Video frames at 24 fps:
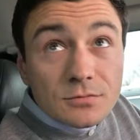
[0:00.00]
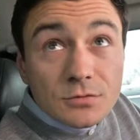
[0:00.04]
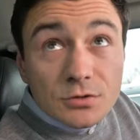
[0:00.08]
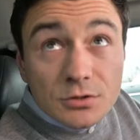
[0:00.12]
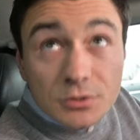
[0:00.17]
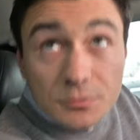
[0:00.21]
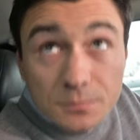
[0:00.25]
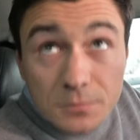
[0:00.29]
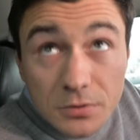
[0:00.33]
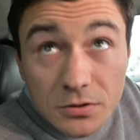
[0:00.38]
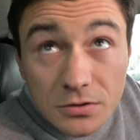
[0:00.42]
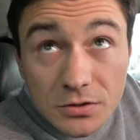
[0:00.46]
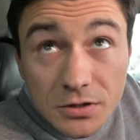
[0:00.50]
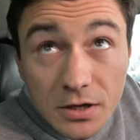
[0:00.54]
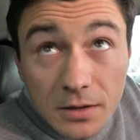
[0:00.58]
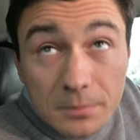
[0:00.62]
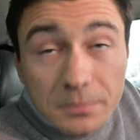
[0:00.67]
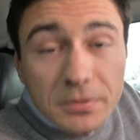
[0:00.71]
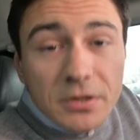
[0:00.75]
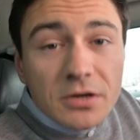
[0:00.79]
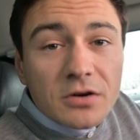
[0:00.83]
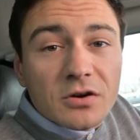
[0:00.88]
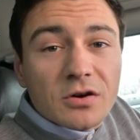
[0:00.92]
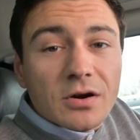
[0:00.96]
Just pulled
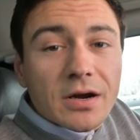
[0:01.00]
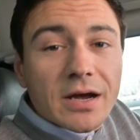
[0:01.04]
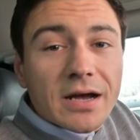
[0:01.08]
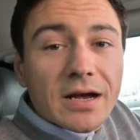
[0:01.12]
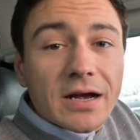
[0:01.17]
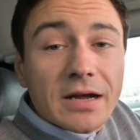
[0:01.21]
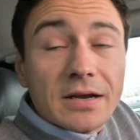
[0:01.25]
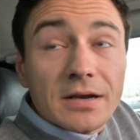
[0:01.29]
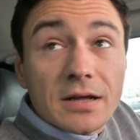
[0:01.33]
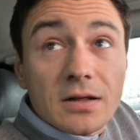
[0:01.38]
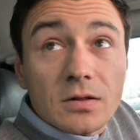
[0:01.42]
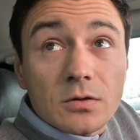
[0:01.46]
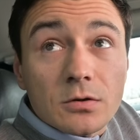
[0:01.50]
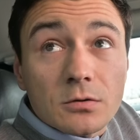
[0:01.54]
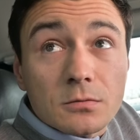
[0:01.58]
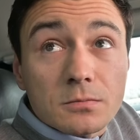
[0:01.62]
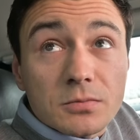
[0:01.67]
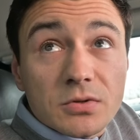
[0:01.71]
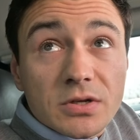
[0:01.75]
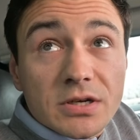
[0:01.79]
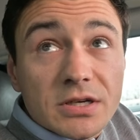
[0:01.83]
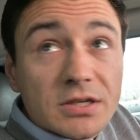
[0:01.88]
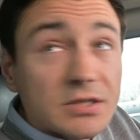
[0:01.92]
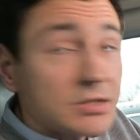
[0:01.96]
up here at a little
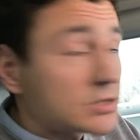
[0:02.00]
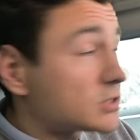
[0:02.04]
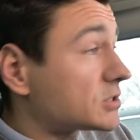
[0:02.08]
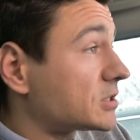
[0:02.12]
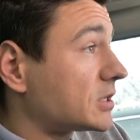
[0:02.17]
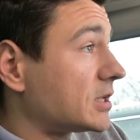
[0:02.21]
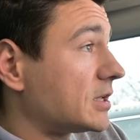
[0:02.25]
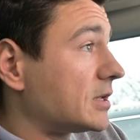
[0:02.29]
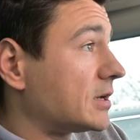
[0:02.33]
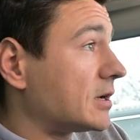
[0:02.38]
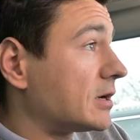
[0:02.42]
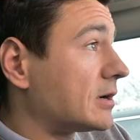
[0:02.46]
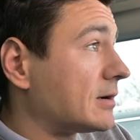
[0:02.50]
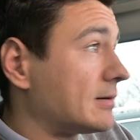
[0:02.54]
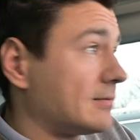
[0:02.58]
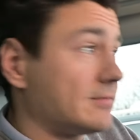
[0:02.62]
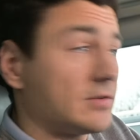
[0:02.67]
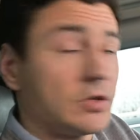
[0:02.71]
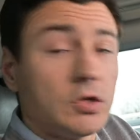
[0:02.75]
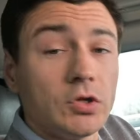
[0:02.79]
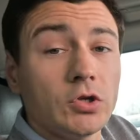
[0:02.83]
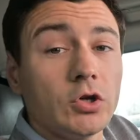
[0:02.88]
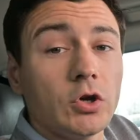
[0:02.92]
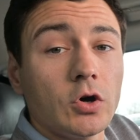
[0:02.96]
place in uh,
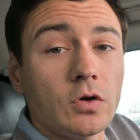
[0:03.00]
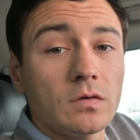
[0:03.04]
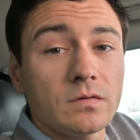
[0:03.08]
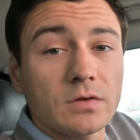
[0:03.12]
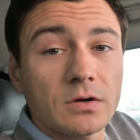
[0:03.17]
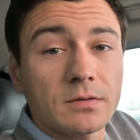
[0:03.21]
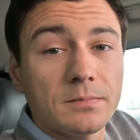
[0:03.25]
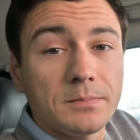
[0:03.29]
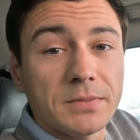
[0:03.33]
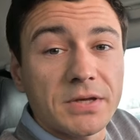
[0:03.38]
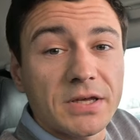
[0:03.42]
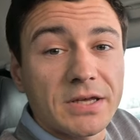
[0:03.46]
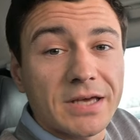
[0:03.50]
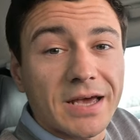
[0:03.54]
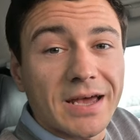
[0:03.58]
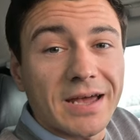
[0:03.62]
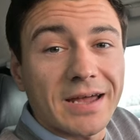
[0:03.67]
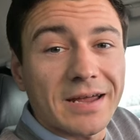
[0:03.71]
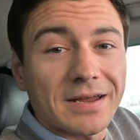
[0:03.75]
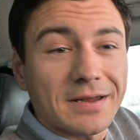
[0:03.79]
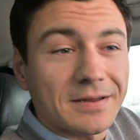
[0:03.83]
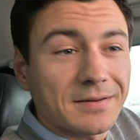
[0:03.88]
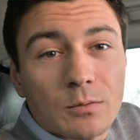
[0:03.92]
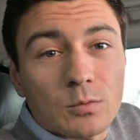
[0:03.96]
Villanova,
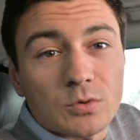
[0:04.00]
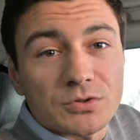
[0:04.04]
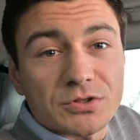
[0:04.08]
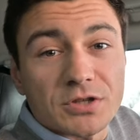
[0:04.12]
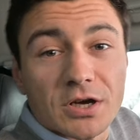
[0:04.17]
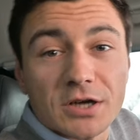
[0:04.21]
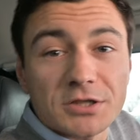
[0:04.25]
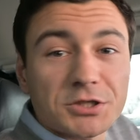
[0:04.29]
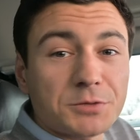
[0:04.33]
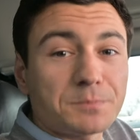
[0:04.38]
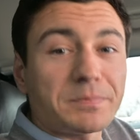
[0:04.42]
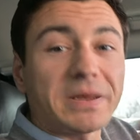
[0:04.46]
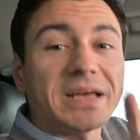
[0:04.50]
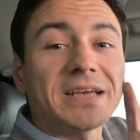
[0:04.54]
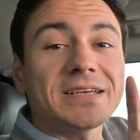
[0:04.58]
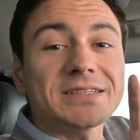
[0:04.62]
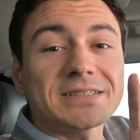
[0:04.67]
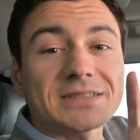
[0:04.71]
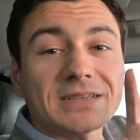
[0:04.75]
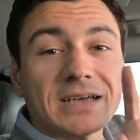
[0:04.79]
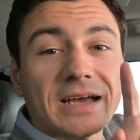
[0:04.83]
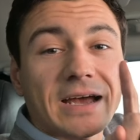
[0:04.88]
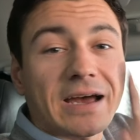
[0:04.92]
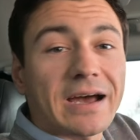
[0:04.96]
PA. We'll touch
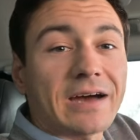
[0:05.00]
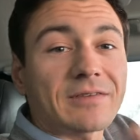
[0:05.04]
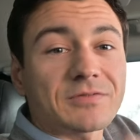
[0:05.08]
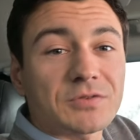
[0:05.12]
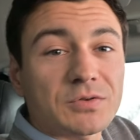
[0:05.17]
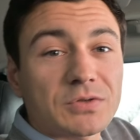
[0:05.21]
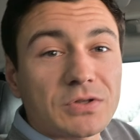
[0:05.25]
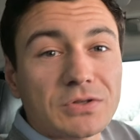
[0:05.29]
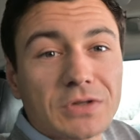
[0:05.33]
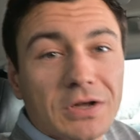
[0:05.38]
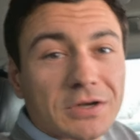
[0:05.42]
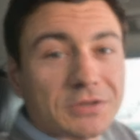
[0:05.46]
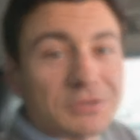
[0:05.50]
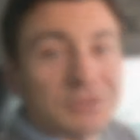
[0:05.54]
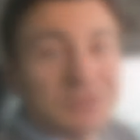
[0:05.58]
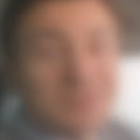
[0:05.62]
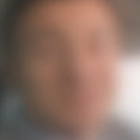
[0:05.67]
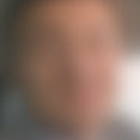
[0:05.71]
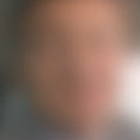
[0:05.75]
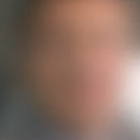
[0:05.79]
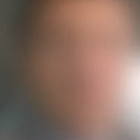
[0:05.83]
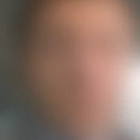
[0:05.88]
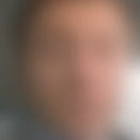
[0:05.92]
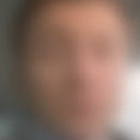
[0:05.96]
base after the lunch.
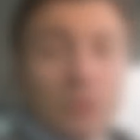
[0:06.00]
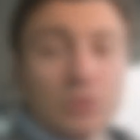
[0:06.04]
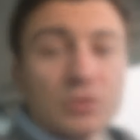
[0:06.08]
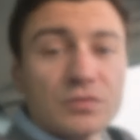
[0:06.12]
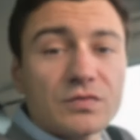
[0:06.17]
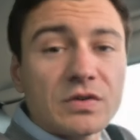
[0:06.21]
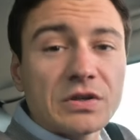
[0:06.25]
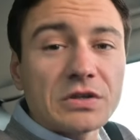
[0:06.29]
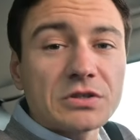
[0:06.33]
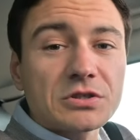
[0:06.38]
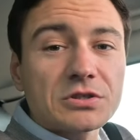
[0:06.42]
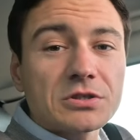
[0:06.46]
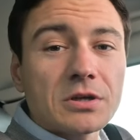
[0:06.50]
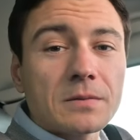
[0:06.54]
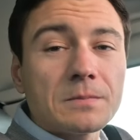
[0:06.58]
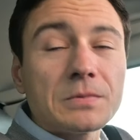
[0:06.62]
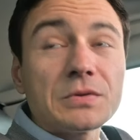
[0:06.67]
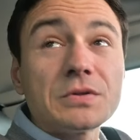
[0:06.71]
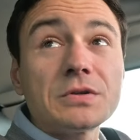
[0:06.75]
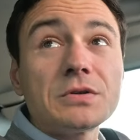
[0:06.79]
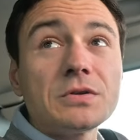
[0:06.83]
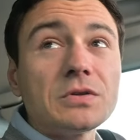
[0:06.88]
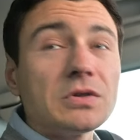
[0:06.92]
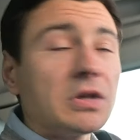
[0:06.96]
Just finished up
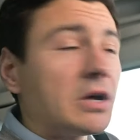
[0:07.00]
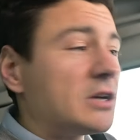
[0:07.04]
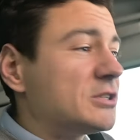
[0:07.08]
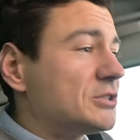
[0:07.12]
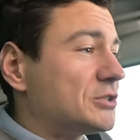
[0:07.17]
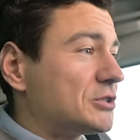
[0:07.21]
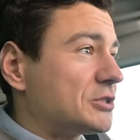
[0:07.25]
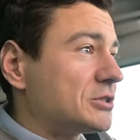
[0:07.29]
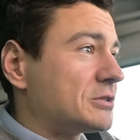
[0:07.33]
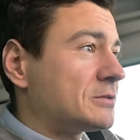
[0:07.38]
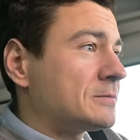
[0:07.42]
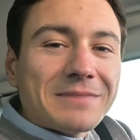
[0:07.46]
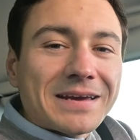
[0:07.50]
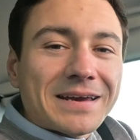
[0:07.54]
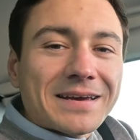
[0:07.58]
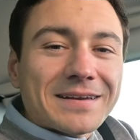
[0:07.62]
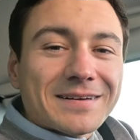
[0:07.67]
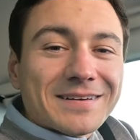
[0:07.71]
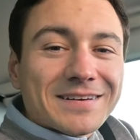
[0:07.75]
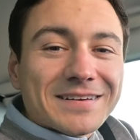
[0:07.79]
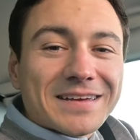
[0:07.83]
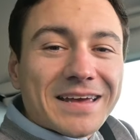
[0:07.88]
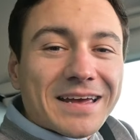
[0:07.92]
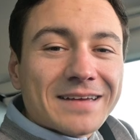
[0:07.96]
a little lunch.
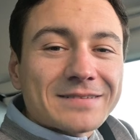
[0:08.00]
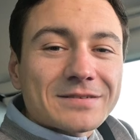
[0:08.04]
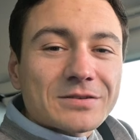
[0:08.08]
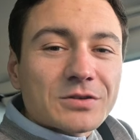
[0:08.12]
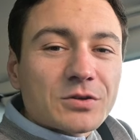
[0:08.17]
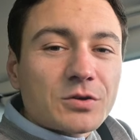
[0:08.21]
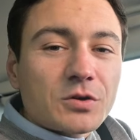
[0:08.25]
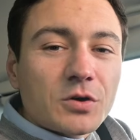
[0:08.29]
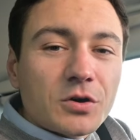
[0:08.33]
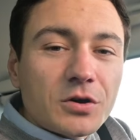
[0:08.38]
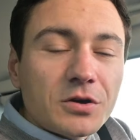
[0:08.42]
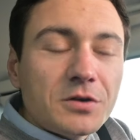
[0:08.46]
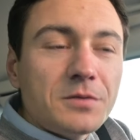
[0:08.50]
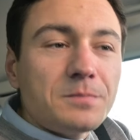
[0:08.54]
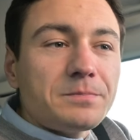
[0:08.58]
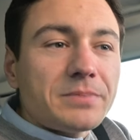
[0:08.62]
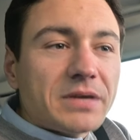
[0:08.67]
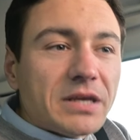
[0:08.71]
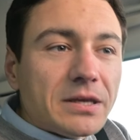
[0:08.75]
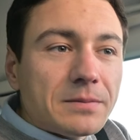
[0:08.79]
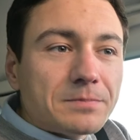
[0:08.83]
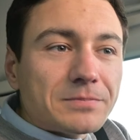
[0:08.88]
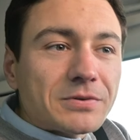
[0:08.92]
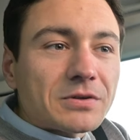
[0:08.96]
Man, again, good
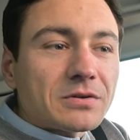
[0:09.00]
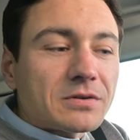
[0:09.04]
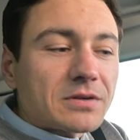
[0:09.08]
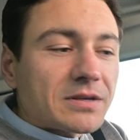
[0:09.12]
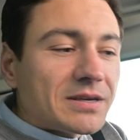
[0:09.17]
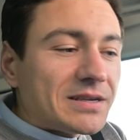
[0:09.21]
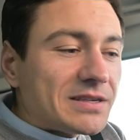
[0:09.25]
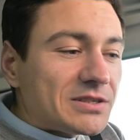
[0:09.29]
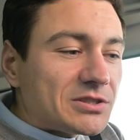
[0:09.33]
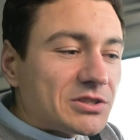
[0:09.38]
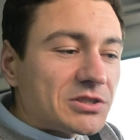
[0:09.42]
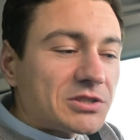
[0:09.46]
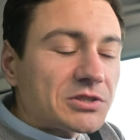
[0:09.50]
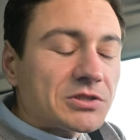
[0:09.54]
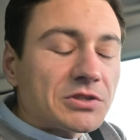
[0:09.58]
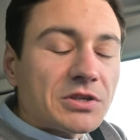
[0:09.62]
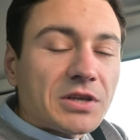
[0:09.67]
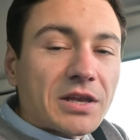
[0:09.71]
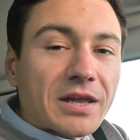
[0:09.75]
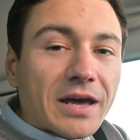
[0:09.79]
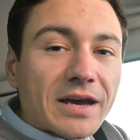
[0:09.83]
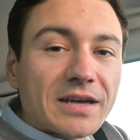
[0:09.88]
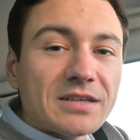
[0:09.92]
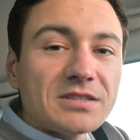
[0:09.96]
people. It is just
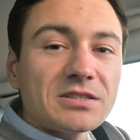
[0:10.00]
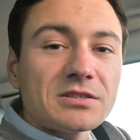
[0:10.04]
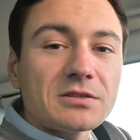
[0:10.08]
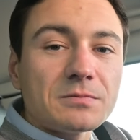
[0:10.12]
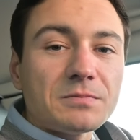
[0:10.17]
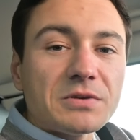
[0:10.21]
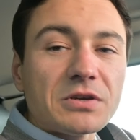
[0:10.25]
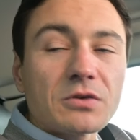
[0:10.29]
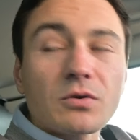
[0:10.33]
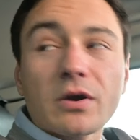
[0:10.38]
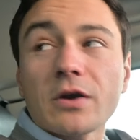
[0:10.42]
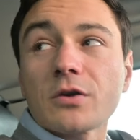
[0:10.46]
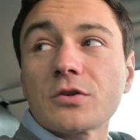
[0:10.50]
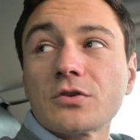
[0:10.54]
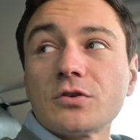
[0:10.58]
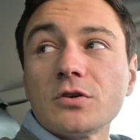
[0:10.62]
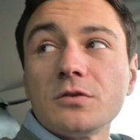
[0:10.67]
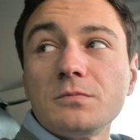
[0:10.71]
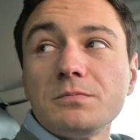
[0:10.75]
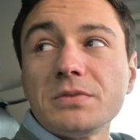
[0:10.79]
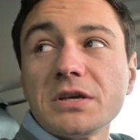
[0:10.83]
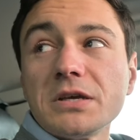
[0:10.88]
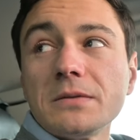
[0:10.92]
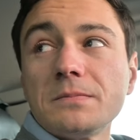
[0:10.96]
nice to be around
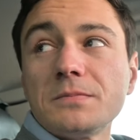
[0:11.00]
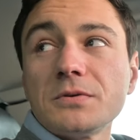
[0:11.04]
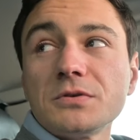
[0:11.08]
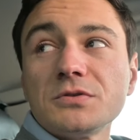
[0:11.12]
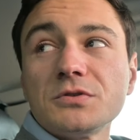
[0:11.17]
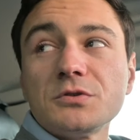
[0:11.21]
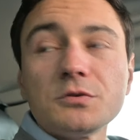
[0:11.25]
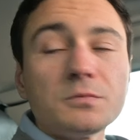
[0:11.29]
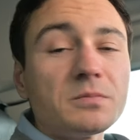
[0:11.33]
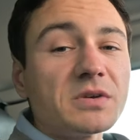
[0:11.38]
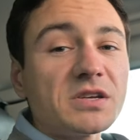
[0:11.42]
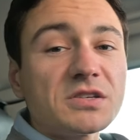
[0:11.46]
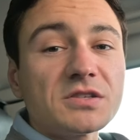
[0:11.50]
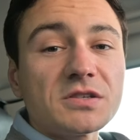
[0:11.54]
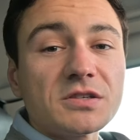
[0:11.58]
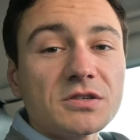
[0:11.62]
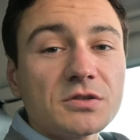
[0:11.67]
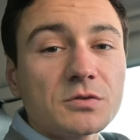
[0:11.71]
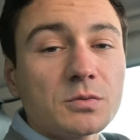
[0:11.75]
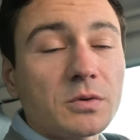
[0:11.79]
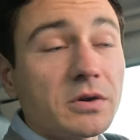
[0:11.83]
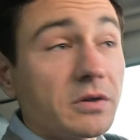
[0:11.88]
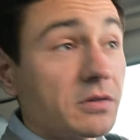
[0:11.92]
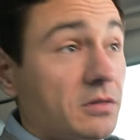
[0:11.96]
good people, do
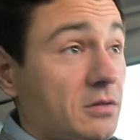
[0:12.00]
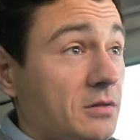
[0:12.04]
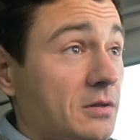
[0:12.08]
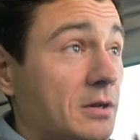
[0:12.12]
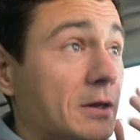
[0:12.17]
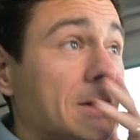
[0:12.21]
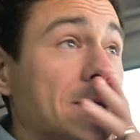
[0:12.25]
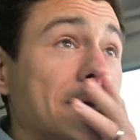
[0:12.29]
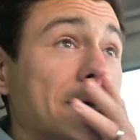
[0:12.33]
business with